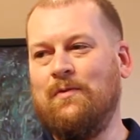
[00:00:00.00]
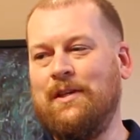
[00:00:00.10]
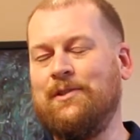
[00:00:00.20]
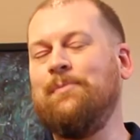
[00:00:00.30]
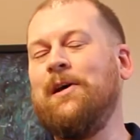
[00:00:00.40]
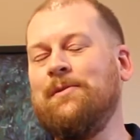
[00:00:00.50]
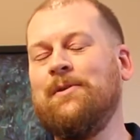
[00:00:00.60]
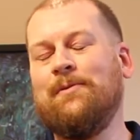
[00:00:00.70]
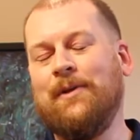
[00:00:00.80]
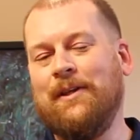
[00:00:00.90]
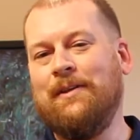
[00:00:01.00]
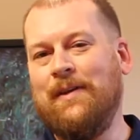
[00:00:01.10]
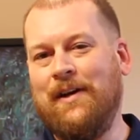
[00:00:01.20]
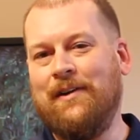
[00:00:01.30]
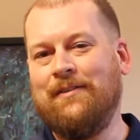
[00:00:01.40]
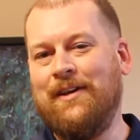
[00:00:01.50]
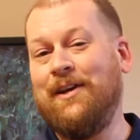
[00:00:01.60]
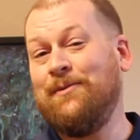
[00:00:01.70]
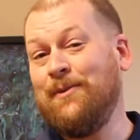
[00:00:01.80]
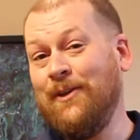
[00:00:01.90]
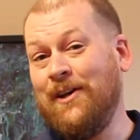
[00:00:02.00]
is the benefit really there? And for a